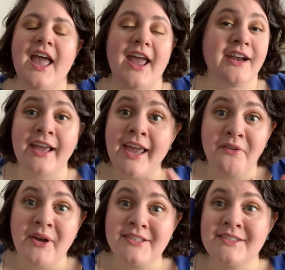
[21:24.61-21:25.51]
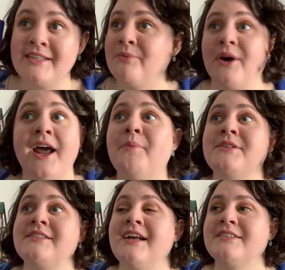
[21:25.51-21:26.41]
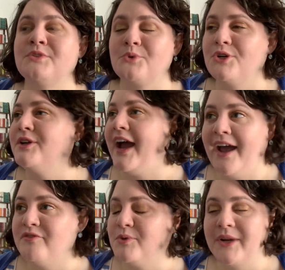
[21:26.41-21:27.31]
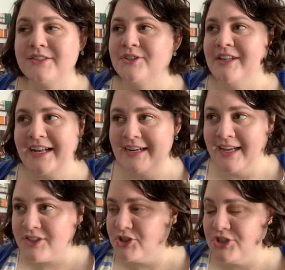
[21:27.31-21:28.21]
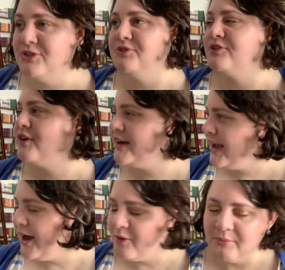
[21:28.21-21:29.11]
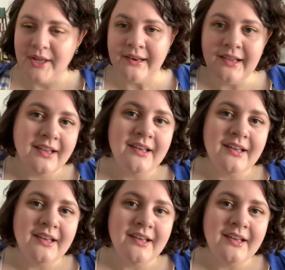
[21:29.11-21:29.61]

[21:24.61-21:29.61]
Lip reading: And I can't wait to see what happens next in the world. I have to wait till like next June to find out, but